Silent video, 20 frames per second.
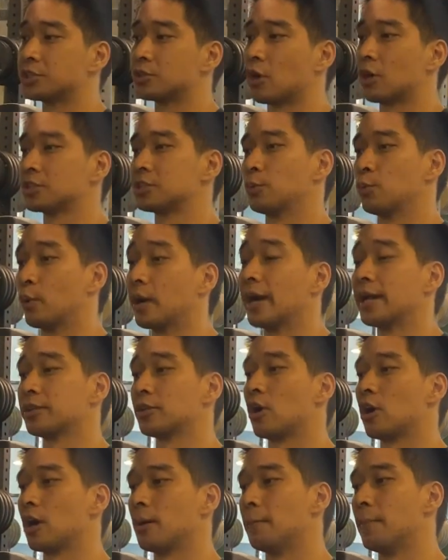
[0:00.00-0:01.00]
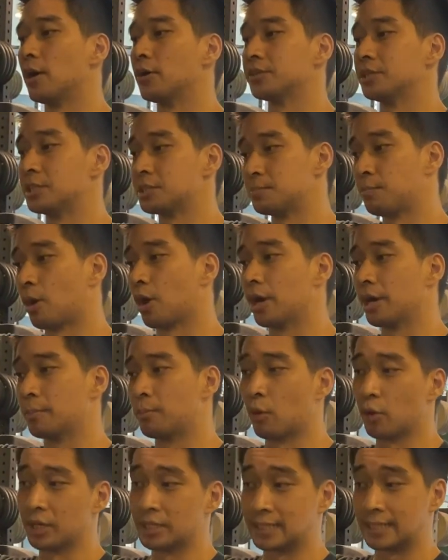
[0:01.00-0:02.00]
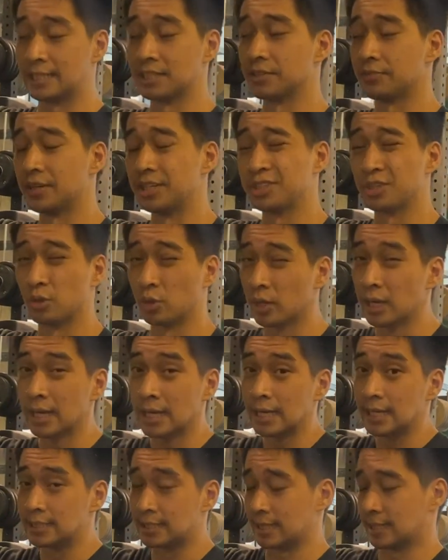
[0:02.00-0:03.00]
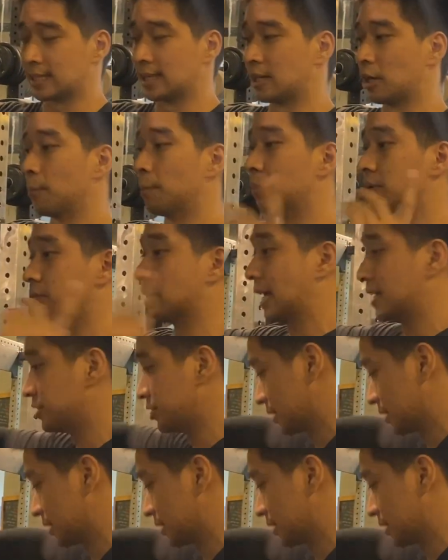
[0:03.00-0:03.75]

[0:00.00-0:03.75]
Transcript: talks where I talk about this bar more extensively, so check that out. But as you